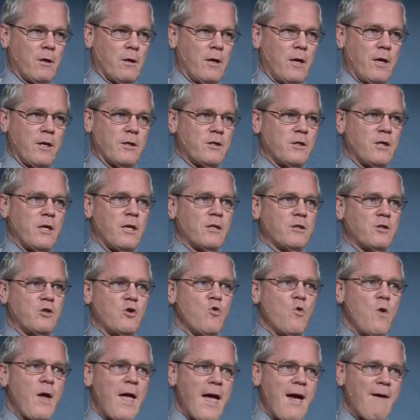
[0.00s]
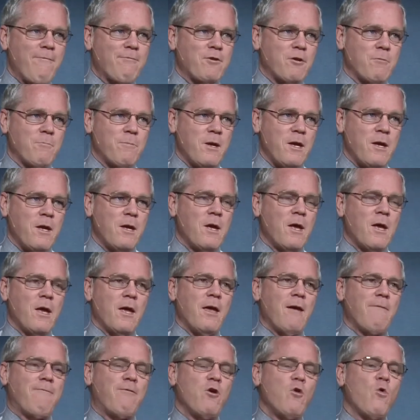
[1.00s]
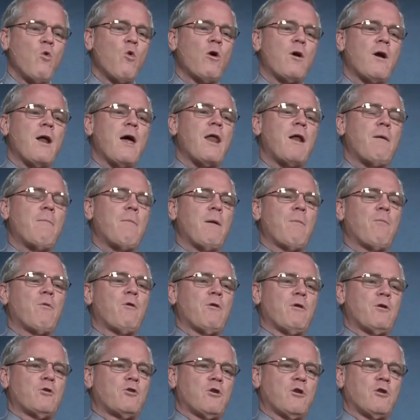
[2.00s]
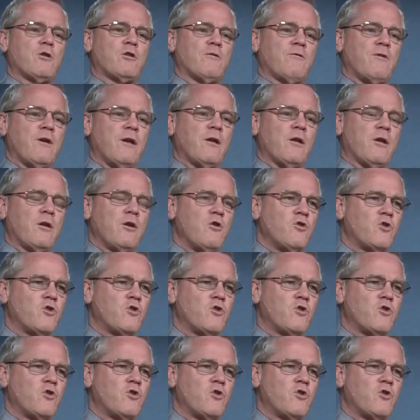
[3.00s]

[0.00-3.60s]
You have to be, if you were not a member of the Church of England,